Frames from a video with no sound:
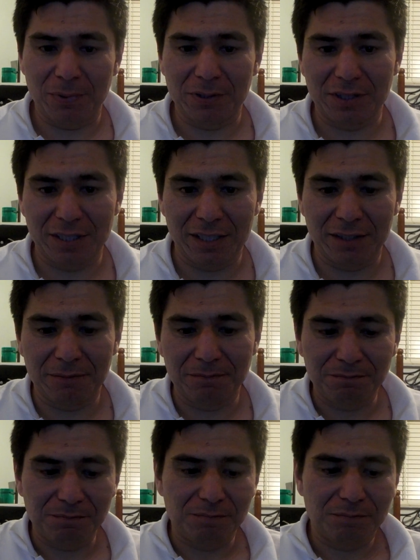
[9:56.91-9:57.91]
But then,
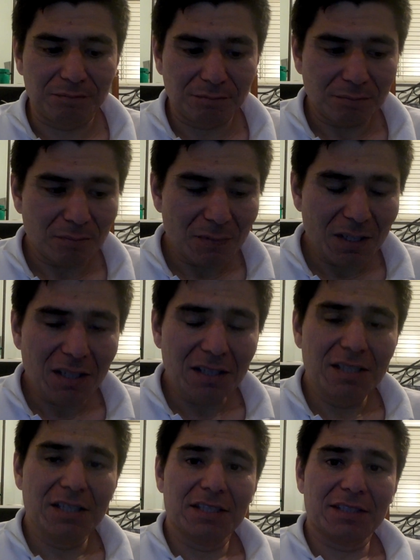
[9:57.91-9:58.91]

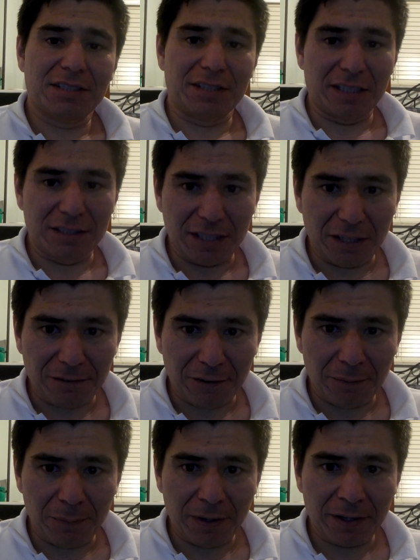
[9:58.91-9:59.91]
stay safe,
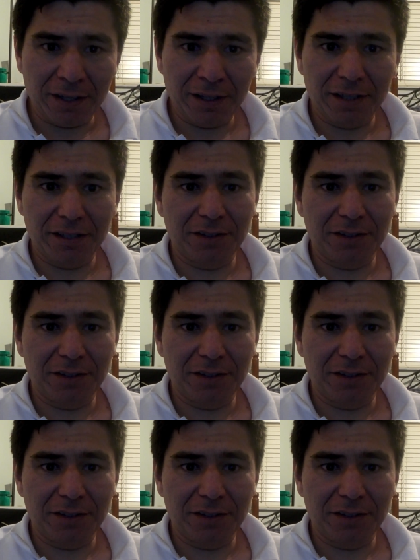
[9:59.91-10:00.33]
everybody.